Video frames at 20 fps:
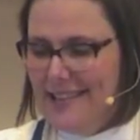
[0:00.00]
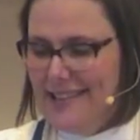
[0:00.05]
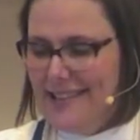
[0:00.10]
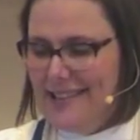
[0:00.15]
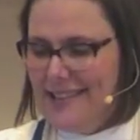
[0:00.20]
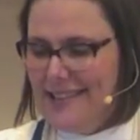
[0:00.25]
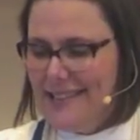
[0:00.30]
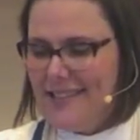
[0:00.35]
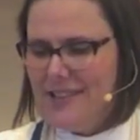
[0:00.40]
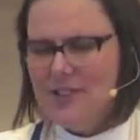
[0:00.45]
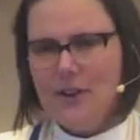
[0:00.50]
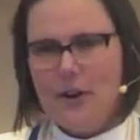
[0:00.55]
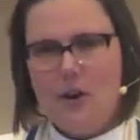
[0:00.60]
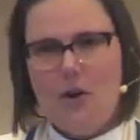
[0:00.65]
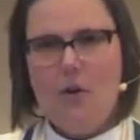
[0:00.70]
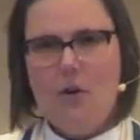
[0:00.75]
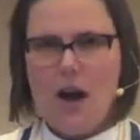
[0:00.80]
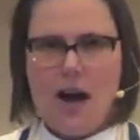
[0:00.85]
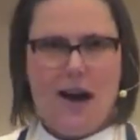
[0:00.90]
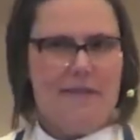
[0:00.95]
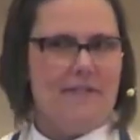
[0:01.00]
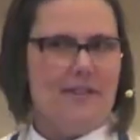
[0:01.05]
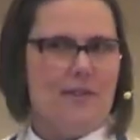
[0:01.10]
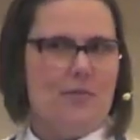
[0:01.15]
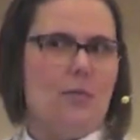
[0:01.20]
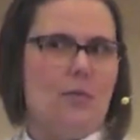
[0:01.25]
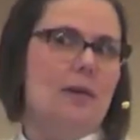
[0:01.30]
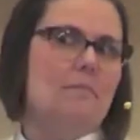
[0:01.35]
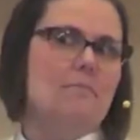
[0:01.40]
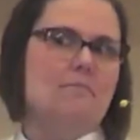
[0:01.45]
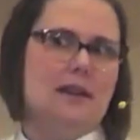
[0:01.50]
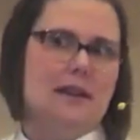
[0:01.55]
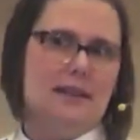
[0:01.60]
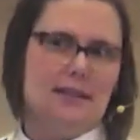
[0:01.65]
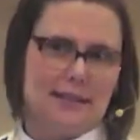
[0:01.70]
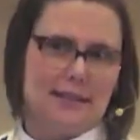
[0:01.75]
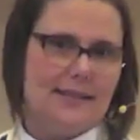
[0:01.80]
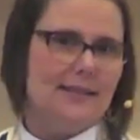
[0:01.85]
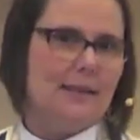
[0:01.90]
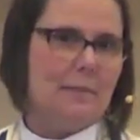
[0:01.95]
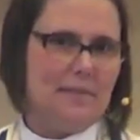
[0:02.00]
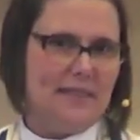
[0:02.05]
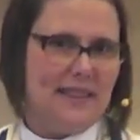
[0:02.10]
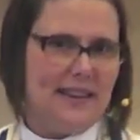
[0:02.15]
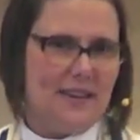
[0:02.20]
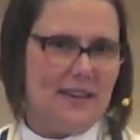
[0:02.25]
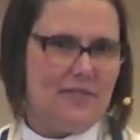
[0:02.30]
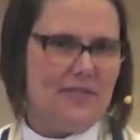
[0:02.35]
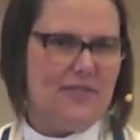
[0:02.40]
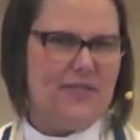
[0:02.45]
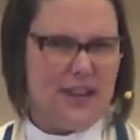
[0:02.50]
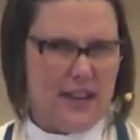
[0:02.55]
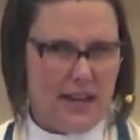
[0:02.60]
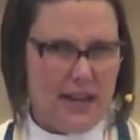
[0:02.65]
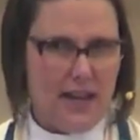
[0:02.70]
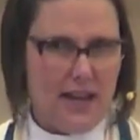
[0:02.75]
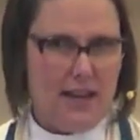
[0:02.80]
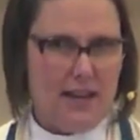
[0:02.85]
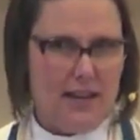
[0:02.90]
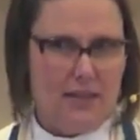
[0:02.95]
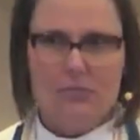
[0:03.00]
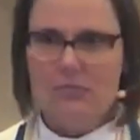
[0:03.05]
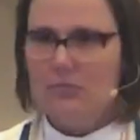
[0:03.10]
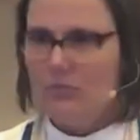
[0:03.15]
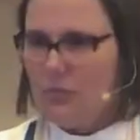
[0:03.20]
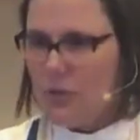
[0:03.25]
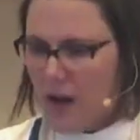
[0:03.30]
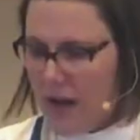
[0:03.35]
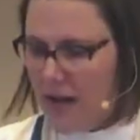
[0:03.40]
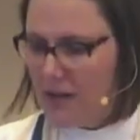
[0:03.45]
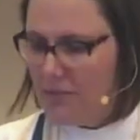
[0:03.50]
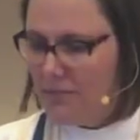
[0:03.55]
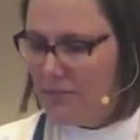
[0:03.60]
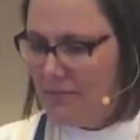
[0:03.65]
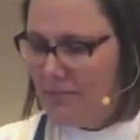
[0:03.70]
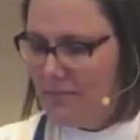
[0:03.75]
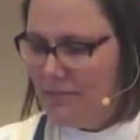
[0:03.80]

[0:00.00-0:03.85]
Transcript: is so often what makes something funny, right?